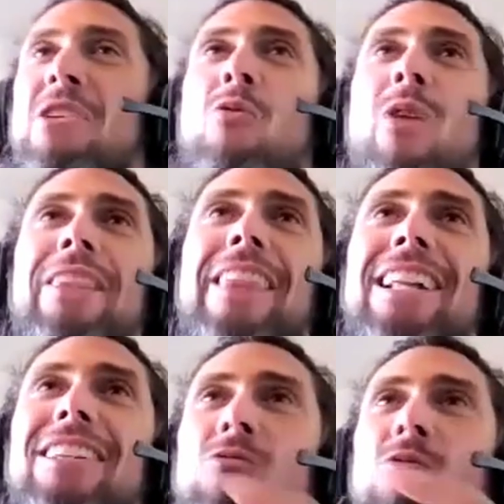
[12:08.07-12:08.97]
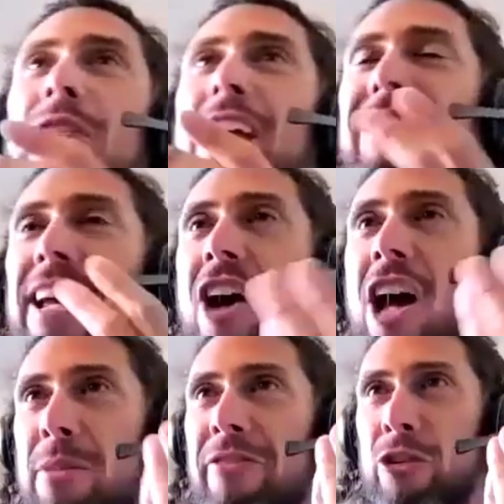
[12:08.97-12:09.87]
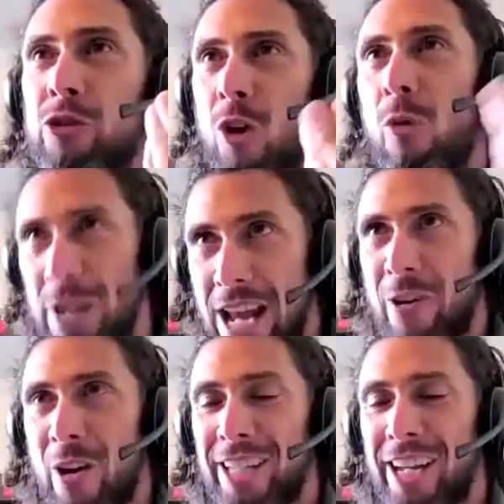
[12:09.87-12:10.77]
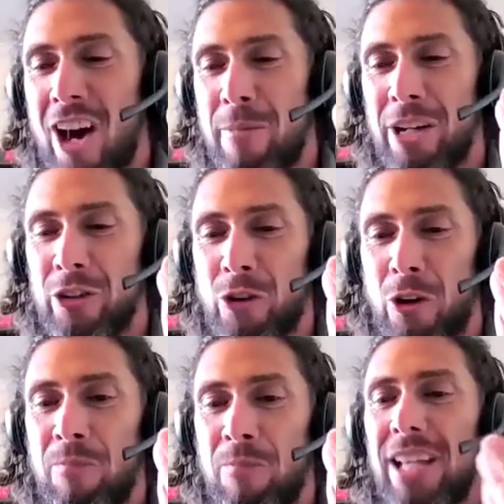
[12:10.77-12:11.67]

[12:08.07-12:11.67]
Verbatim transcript: what that what that dichotomy of control, we now call it a dichotomy of control.